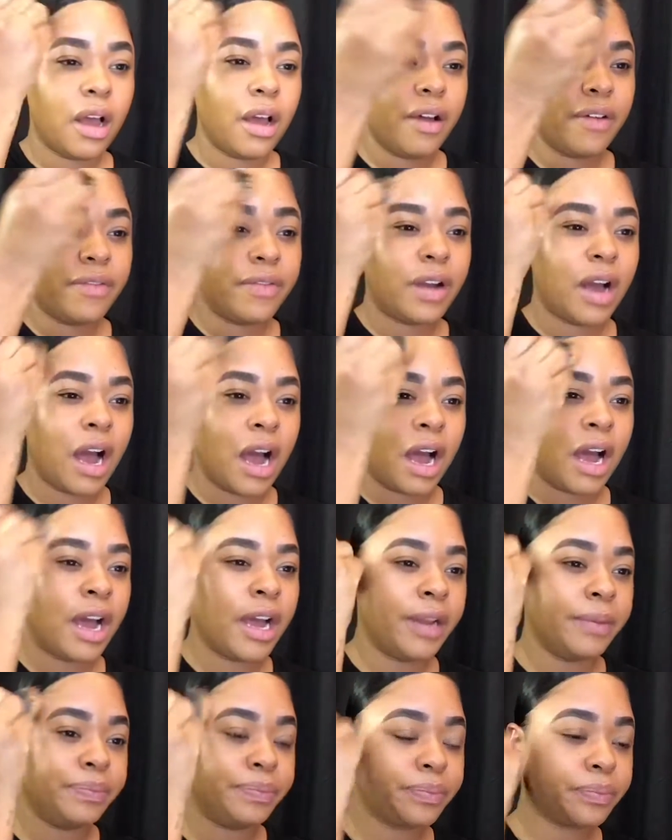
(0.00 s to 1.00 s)
of
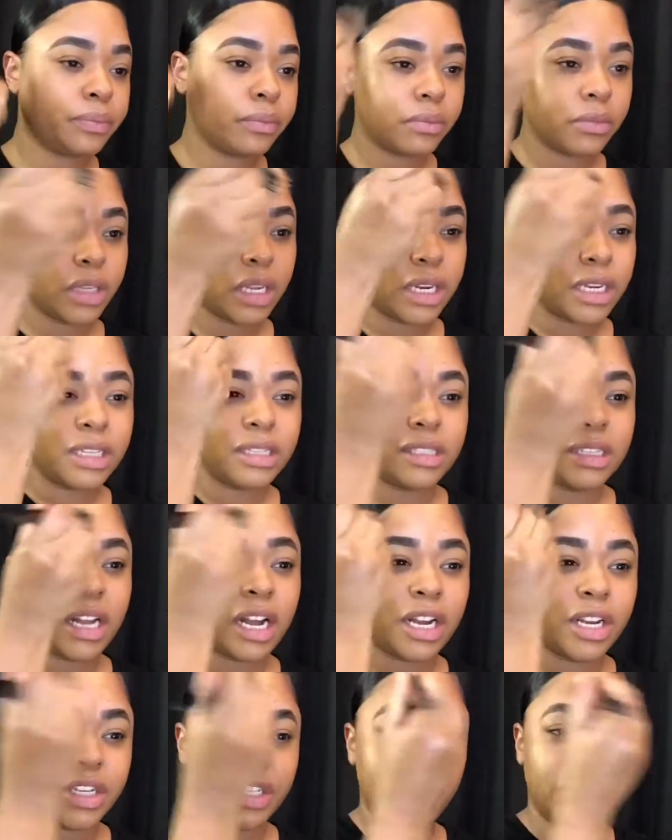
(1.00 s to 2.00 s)
God and it's
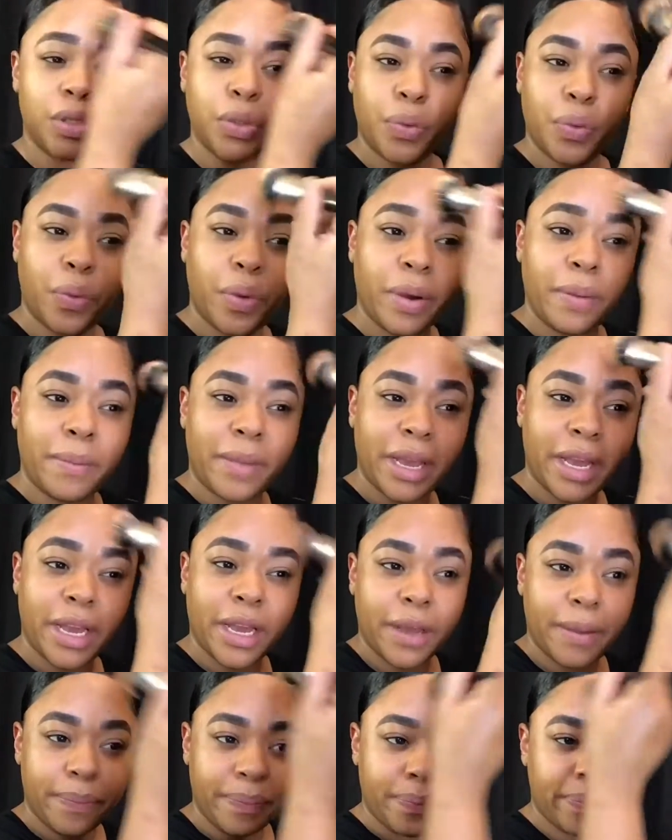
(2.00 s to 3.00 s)
not good to wear
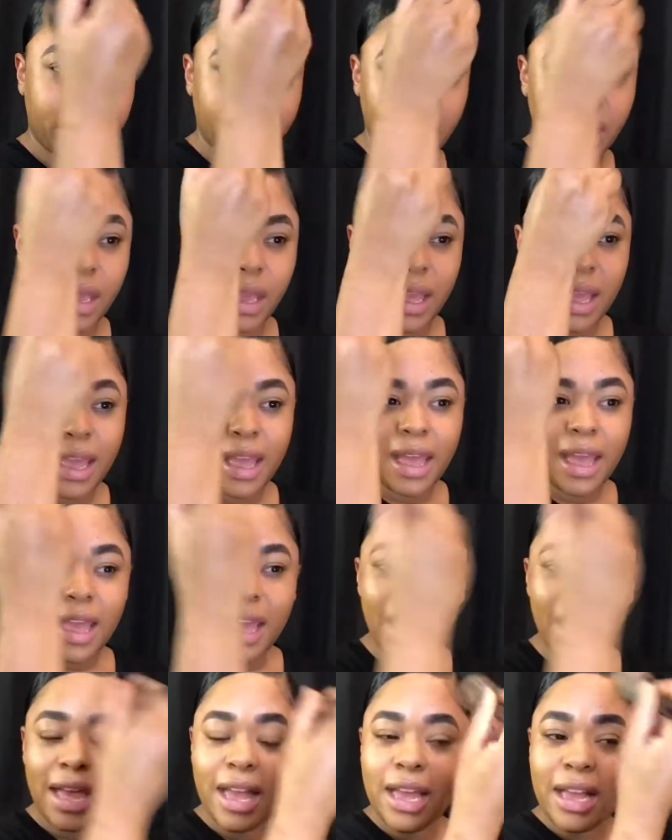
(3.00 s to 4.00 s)
makeup.
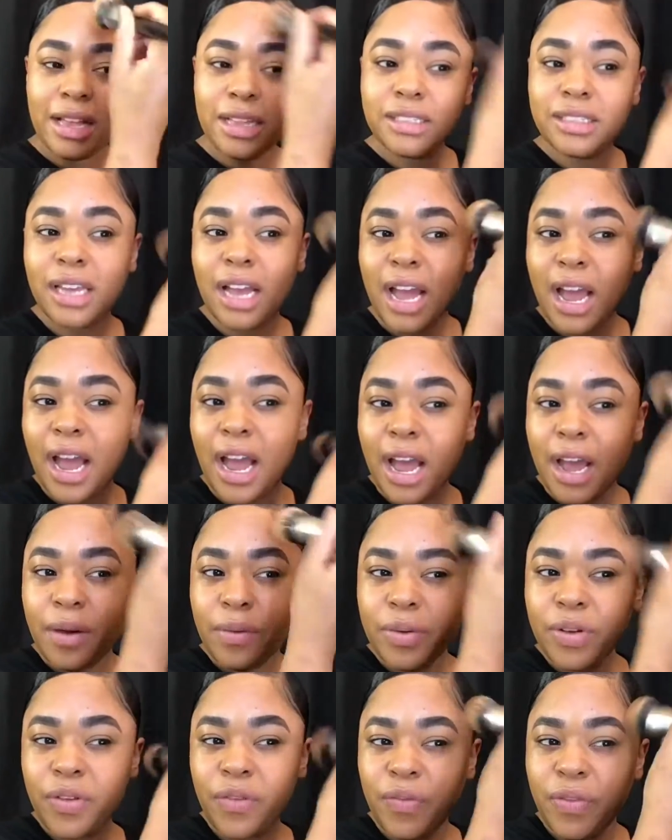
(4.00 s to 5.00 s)
And I
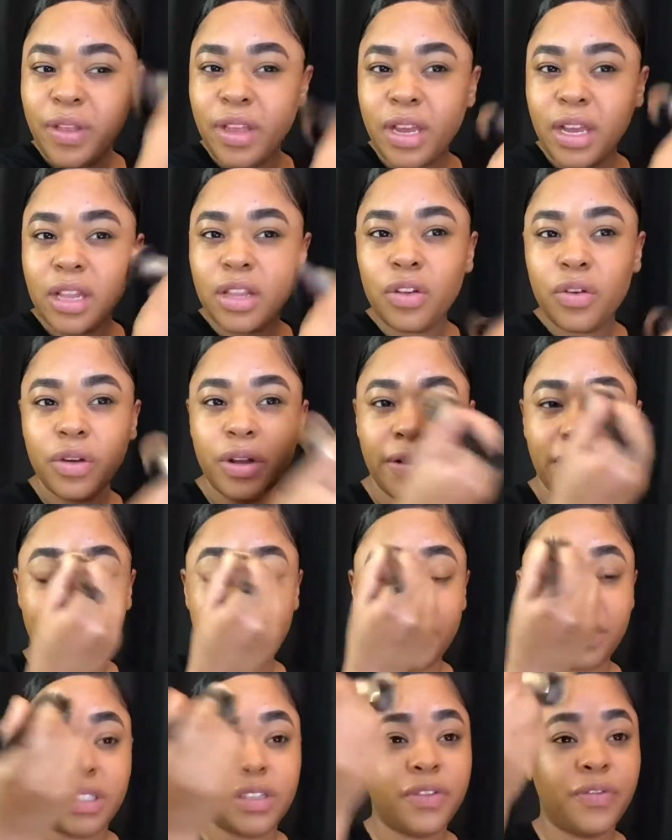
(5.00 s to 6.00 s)
was feeling a little
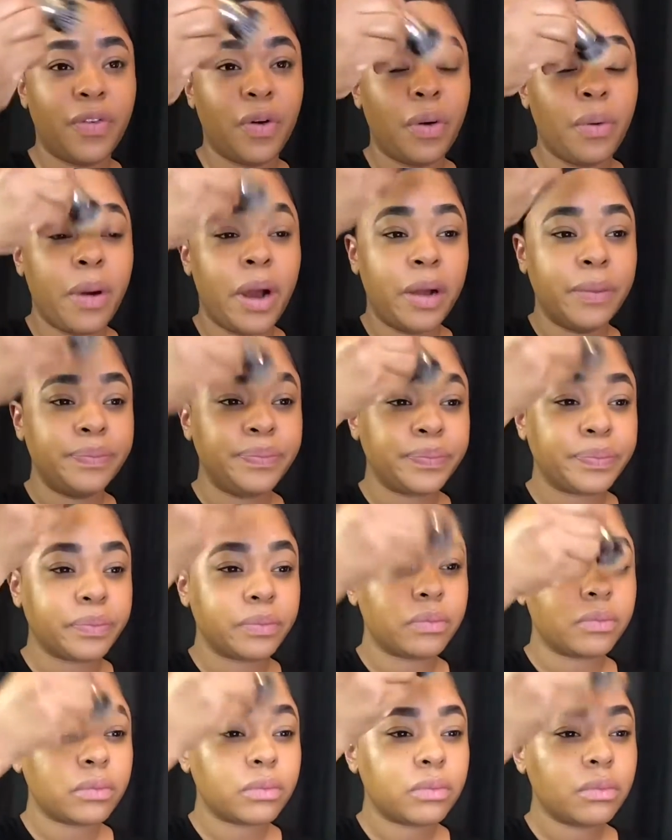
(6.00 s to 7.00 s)
convicted for a while,
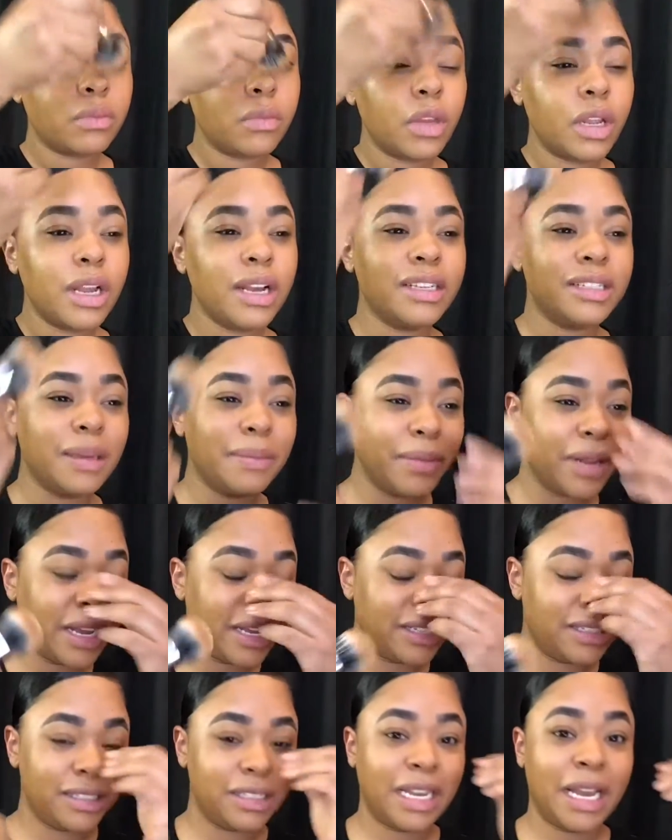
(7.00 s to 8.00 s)
because I'm
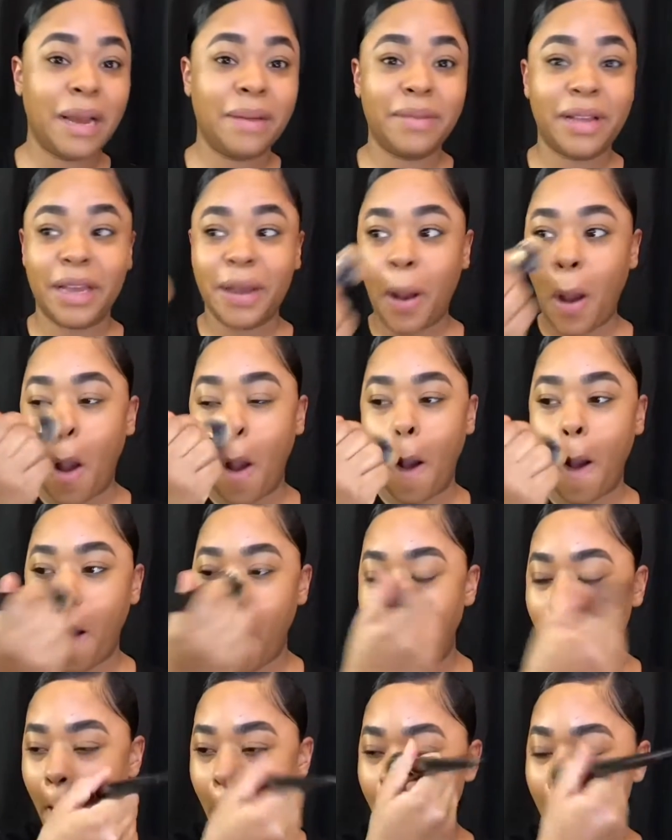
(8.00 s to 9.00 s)
like, damn, like,
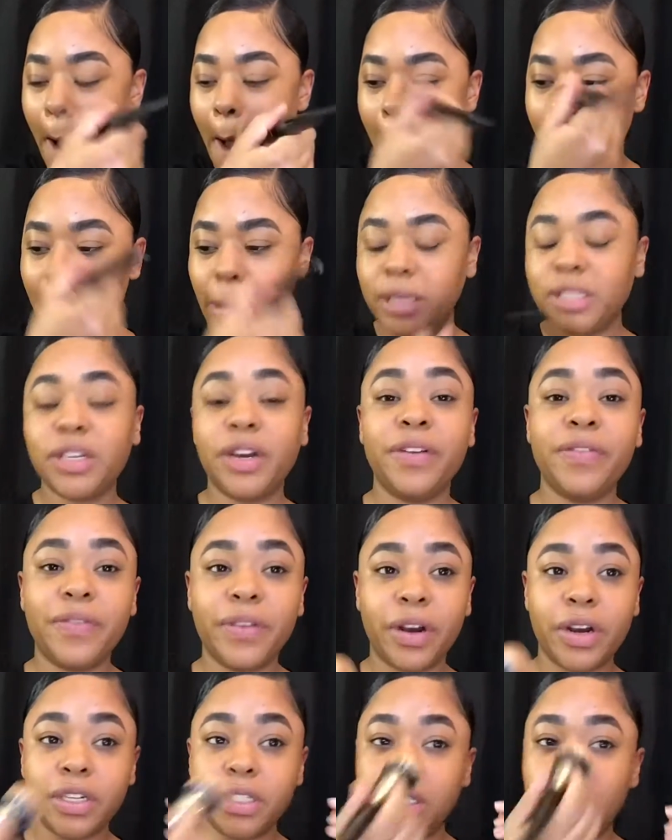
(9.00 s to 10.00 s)
sorry
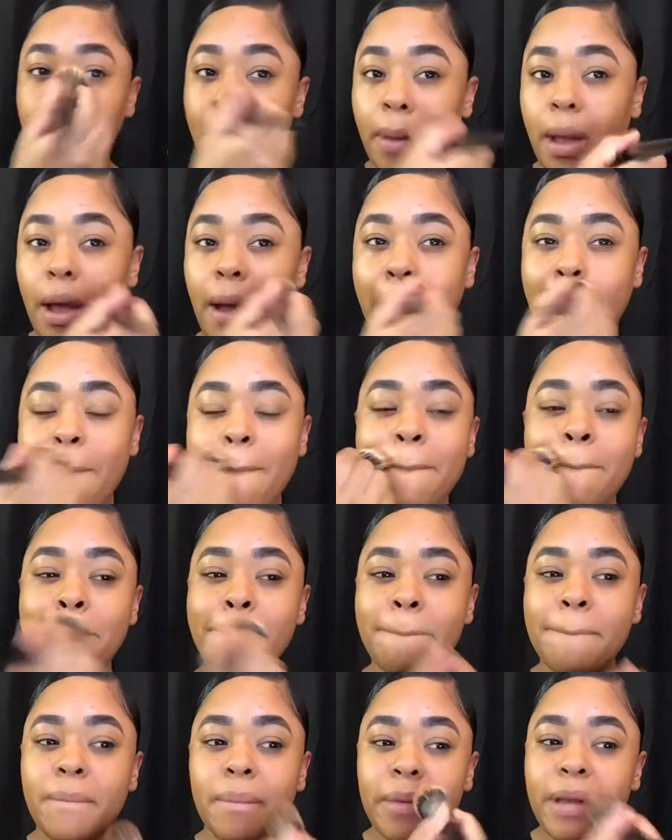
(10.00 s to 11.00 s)
for cursing, but
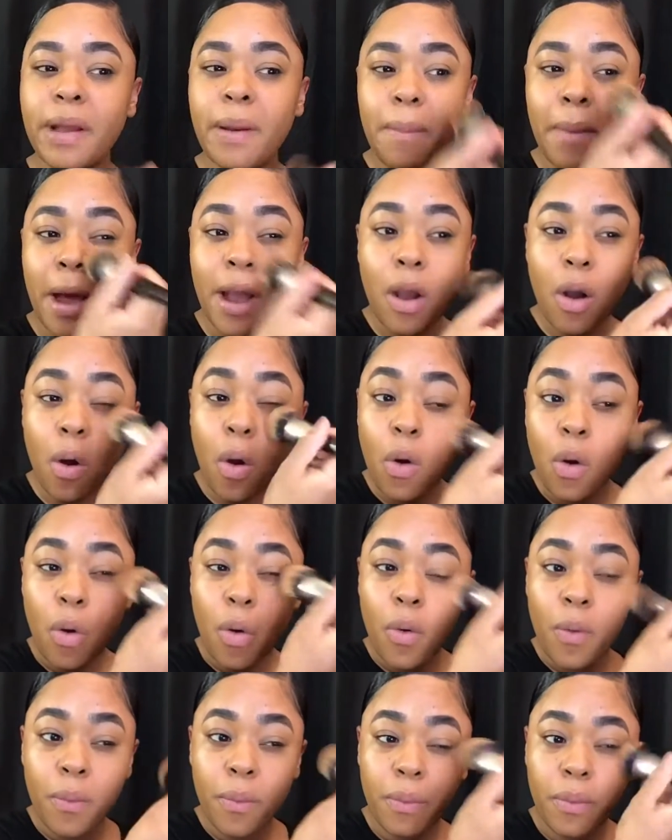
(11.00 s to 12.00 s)
like my
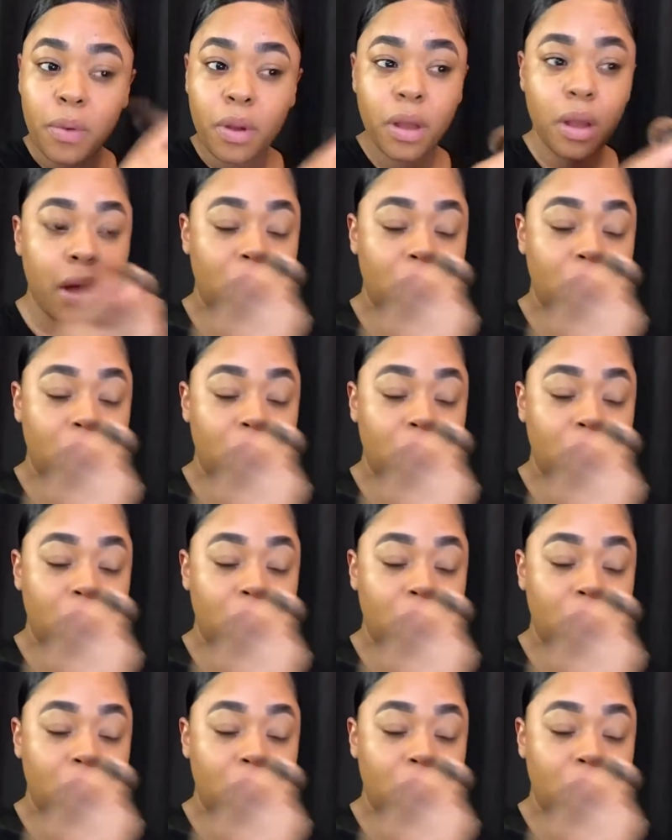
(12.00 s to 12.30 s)
whole